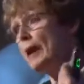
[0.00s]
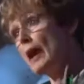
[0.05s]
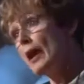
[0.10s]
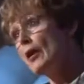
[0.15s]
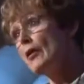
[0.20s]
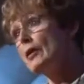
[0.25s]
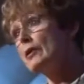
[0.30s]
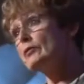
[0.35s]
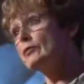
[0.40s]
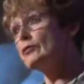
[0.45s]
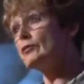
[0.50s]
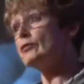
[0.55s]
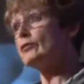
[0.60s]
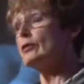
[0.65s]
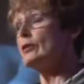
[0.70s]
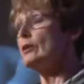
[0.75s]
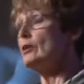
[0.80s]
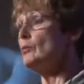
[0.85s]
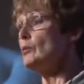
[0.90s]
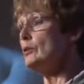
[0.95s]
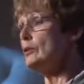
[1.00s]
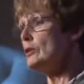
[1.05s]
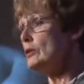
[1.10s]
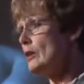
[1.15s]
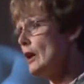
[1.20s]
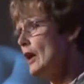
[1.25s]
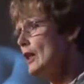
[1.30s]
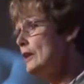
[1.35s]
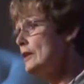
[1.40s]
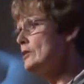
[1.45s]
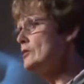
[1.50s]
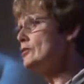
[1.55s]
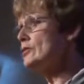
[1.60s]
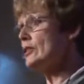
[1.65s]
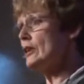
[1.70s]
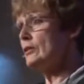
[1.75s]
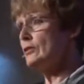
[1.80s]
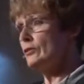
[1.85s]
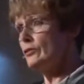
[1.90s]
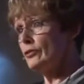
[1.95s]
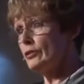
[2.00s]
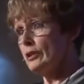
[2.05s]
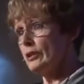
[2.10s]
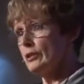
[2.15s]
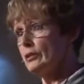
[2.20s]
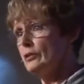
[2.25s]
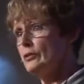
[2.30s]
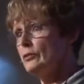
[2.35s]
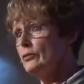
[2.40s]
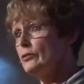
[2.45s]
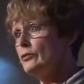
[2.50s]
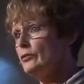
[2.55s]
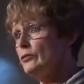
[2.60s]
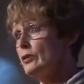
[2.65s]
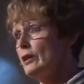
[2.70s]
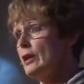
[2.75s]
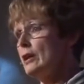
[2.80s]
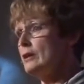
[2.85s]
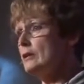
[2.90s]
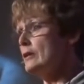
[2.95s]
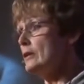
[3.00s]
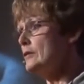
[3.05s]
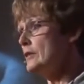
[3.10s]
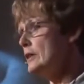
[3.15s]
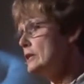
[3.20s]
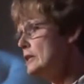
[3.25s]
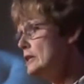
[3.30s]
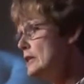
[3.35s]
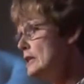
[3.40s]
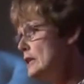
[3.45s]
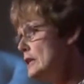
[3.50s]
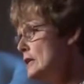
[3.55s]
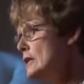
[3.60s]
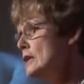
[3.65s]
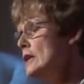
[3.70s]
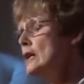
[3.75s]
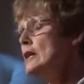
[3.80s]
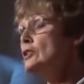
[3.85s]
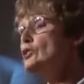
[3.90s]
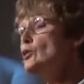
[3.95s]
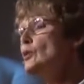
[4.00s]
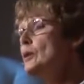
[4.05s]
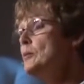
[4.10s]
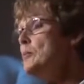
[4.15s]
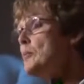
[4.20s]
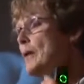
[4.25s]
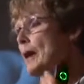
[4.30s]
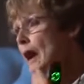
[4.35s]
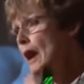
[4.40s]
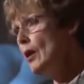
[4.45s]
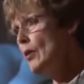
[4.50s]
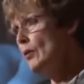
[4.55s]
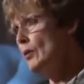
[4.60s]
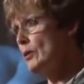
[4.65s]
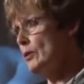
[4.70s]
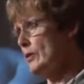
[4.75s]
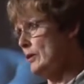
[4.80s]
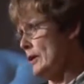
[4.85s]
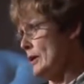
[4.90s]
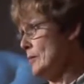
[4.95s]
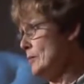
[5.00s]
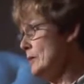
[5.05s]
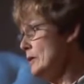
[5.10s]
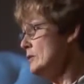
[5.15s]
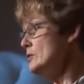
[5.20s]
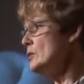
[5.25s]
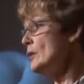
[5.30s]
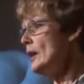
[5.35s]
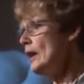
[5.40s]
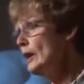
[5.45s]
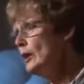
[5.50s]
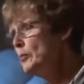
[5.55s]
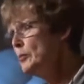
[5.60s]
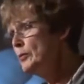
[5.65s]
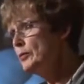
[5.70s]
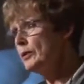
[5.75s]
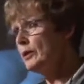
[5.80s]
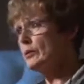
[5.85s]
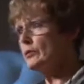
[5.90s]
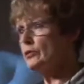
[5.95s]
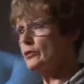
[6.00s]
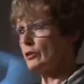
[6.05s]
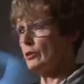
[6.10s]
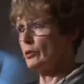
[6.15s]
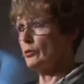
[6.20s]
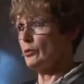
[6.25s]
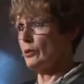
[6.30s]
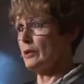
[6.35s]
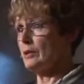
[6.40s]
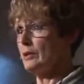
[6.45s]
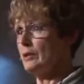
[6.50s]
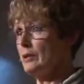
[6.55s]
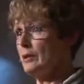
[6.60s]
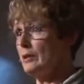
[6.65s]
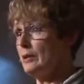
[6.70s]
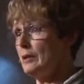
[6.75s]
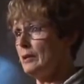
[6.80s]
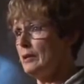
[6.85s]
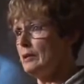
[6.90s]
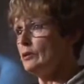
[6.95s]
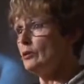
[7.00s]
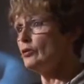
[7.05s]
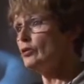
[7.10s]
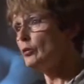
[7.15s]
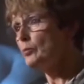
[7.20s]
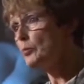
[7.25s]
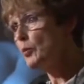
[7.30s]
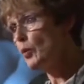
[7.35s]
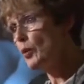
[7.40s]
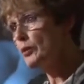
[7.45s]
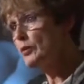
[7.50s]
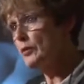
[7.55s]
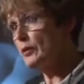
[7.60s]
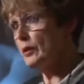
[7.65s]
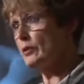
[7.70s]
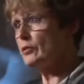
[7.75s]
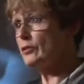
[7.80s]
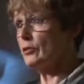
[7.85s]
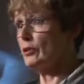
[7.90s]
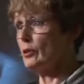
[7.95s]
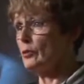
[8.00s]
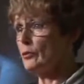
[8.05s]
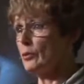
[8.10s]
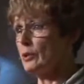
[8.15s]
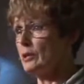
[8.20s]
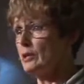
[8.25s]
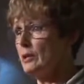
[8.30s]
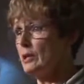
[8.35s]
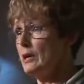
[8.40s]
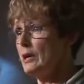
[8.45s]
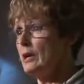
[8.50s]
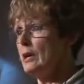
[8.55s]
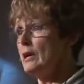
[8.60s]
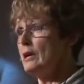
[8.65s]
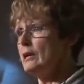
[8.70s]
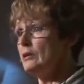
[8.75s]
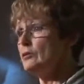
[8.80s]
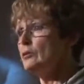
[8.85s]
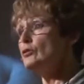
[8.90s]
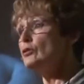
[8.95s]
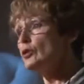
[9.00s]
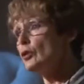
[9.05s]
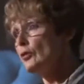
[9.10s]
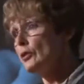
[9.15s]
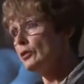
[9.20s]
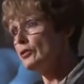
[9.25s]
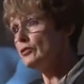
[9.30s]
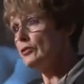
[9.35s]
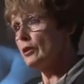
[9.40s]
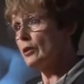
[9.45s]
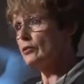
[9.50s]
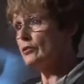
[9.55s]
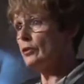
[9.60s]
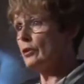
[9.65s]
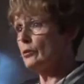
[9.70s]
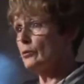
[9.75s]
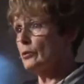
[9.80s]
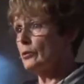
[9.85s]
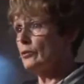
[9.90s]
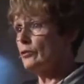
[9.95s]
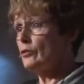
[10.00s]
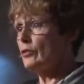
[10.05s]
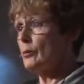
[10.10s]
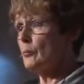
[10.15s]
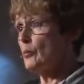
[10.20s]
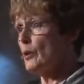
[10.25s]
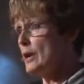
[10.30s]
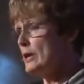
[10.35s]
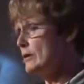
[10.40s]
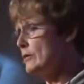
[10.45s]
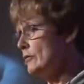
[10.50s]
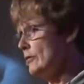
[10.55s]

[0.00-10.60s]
parents with the knowledge and the skills that they need to empower them to help their children, to support their children, to nourish their children's brain